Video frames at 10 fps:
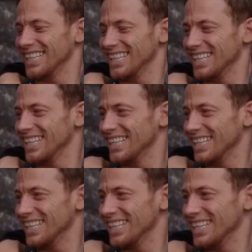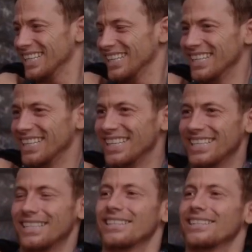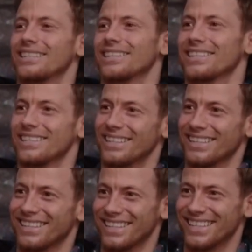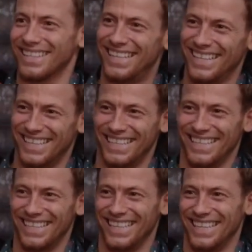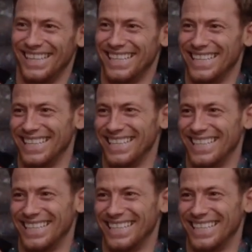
The person shown says nothing.